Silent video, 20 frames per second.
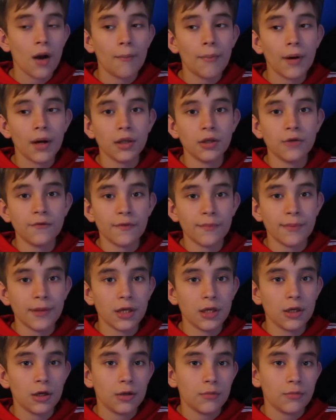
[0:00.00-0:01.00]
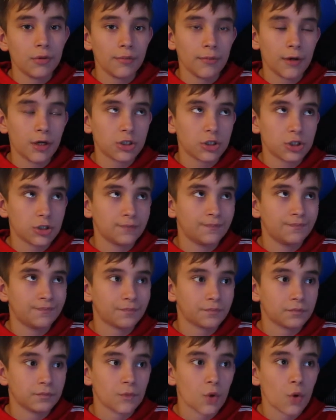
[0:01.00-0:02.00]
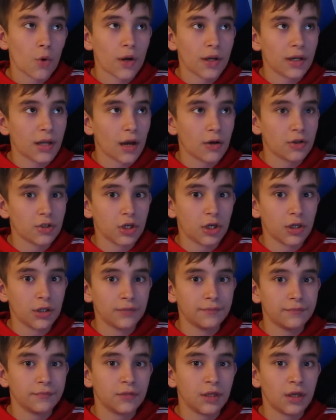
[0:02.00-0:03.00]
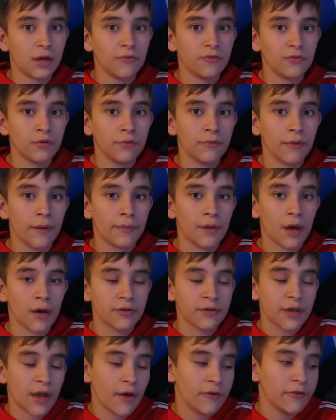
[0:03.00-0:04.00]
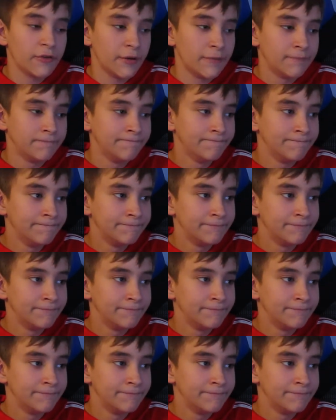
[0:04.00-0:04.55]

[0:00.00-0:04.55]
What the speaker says: But UVB, pretty much, quick analogy on it, gives reptiles calcium.